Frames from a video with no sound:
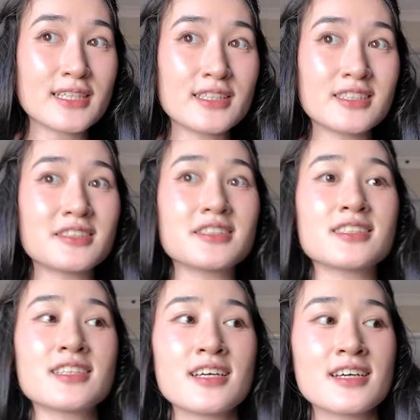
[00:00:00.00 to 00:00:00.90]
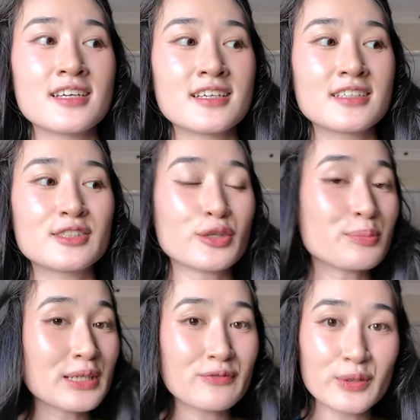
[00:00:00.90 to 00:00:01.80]
else, don't
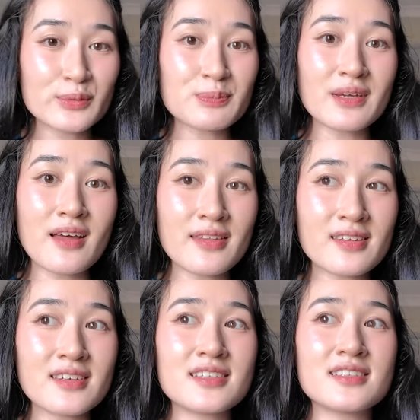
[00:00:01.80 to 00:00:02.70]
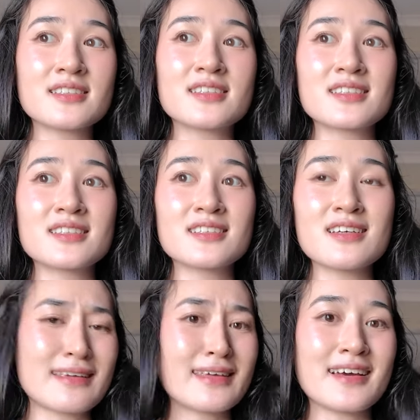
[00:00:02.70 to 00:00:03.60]
be influenced by others.
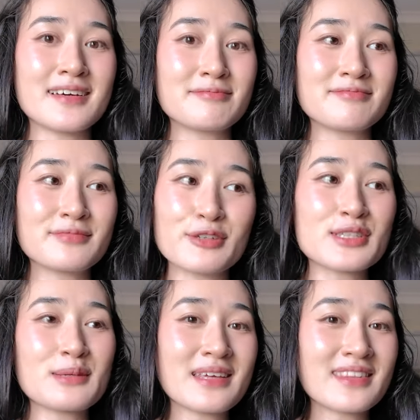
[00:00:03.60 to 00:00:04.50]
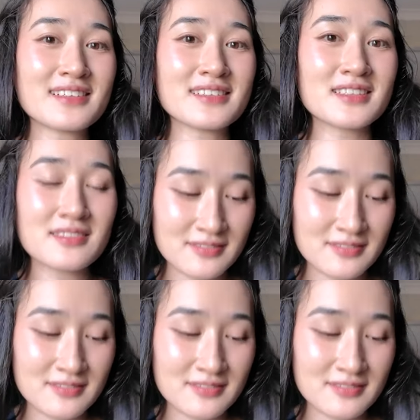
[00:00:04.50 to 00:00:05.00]
Yeah, those are the main things.